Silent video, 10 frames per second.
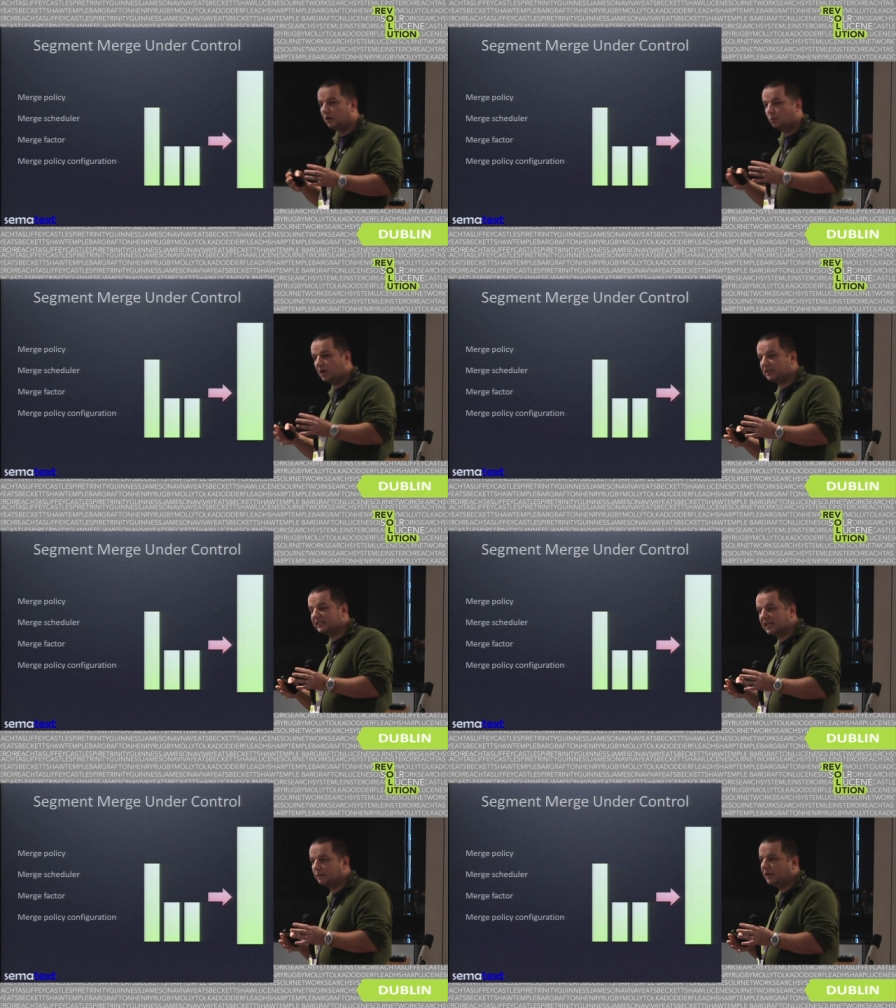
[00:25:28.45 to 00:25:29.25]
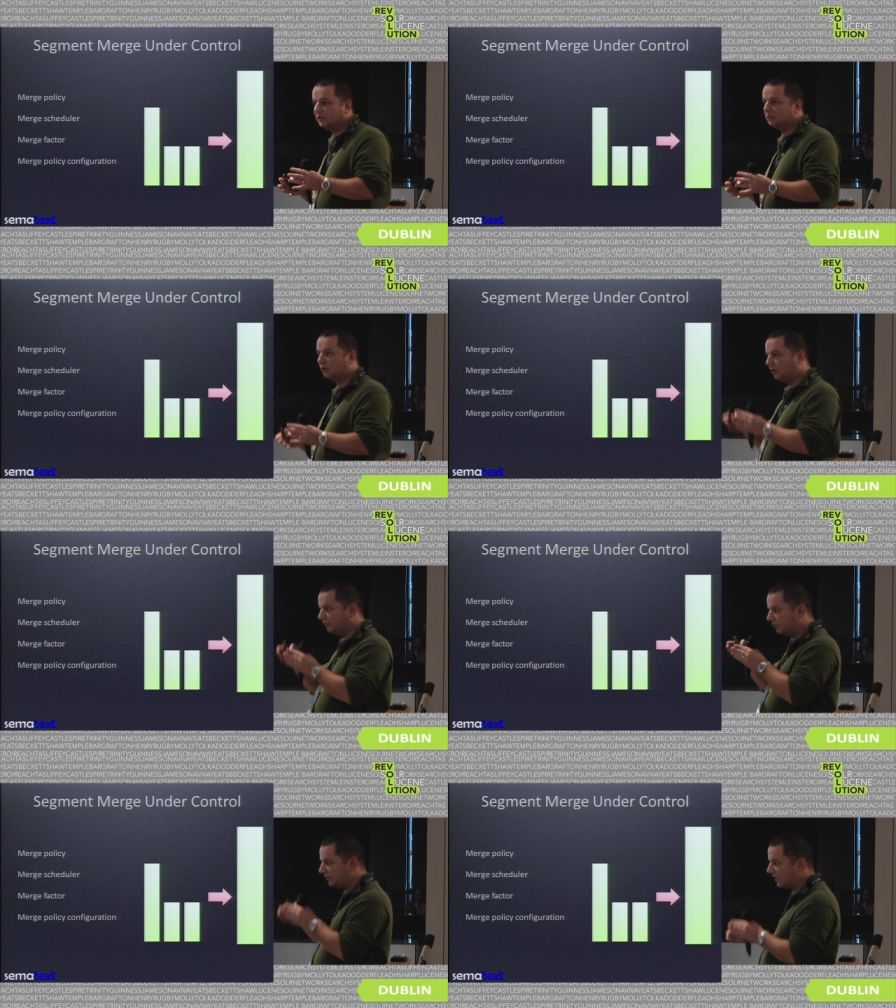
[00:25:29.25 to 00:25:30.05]
one segment of
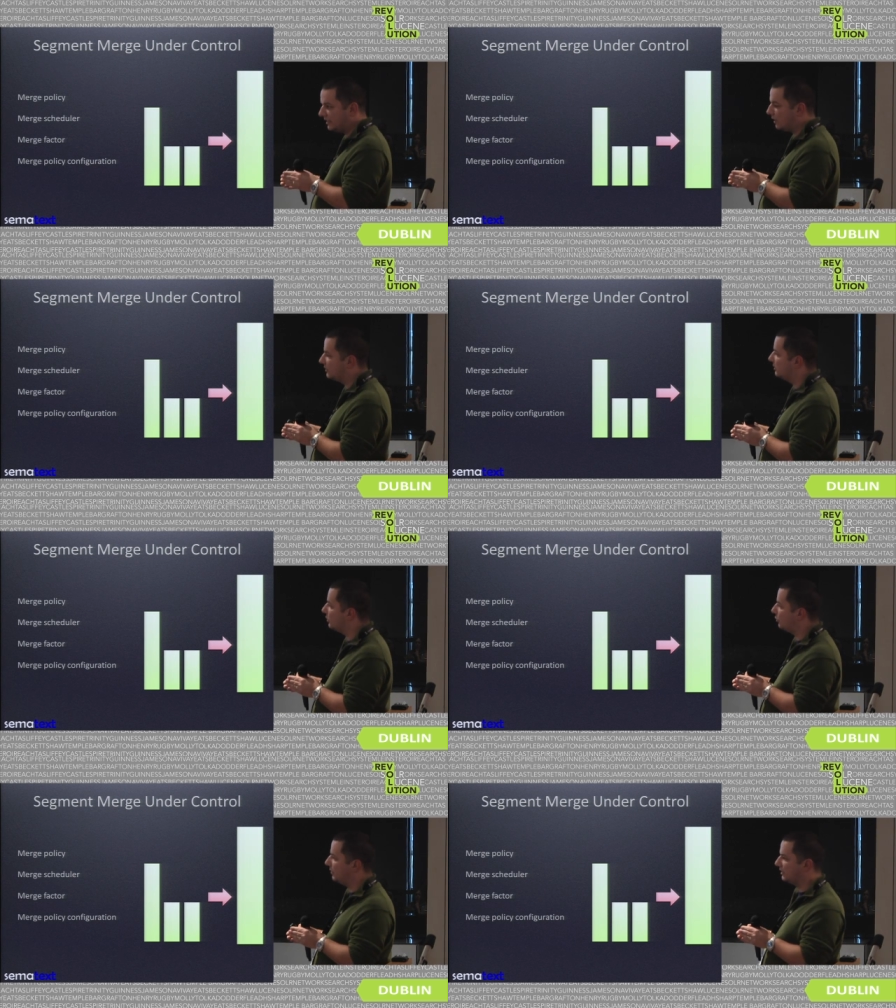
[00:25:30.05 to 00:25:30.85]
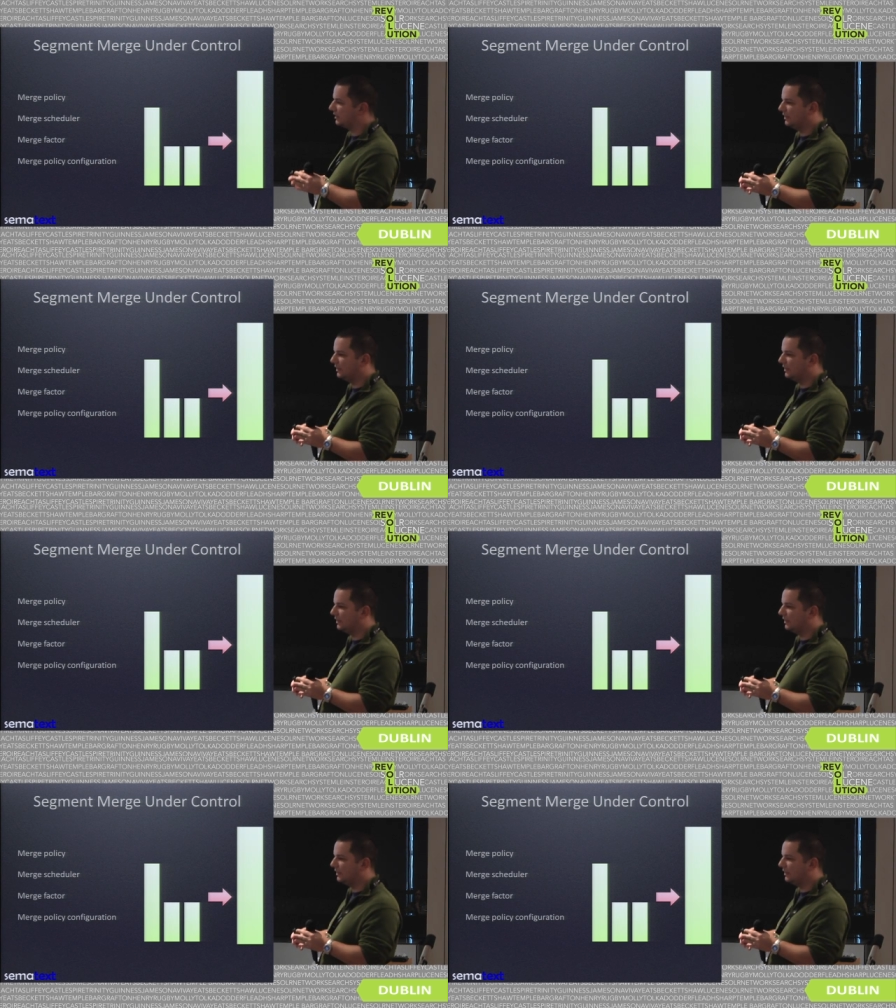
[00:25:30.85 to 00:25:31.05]
10,000 documents.